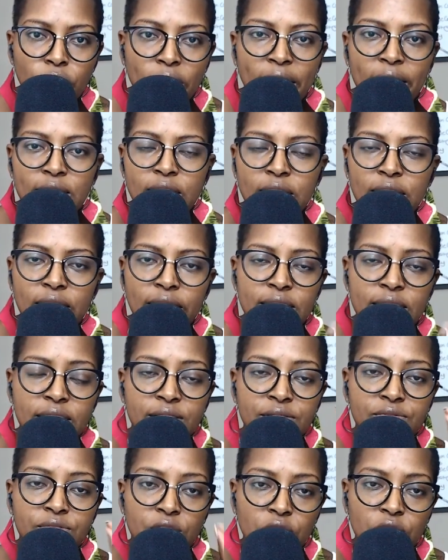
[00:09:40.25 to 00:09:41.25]
I did
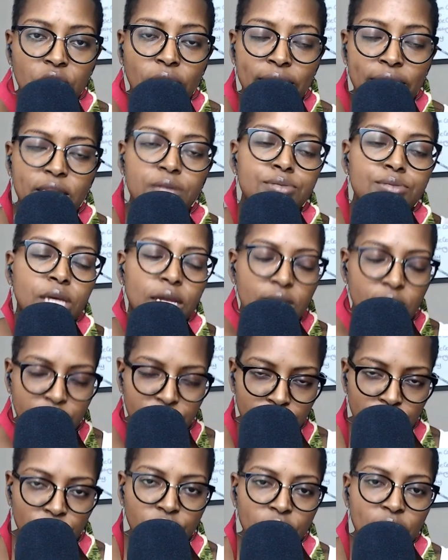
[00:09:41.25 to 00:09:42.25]
a video
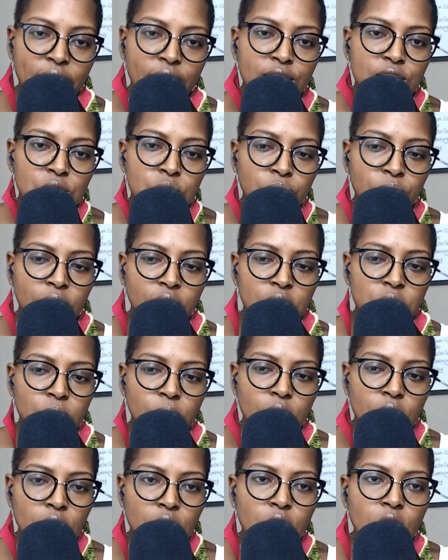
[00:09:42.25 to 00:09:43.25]
on that this week as
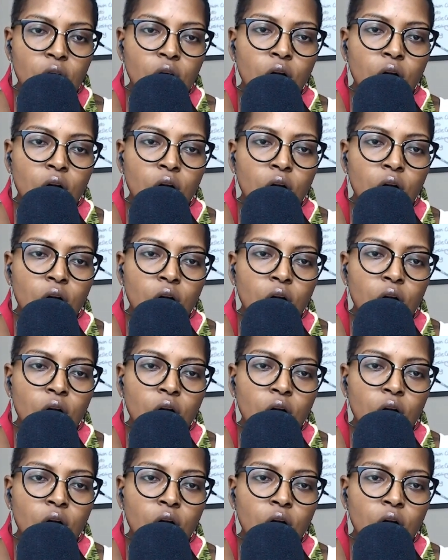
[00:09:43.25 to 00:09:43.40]
well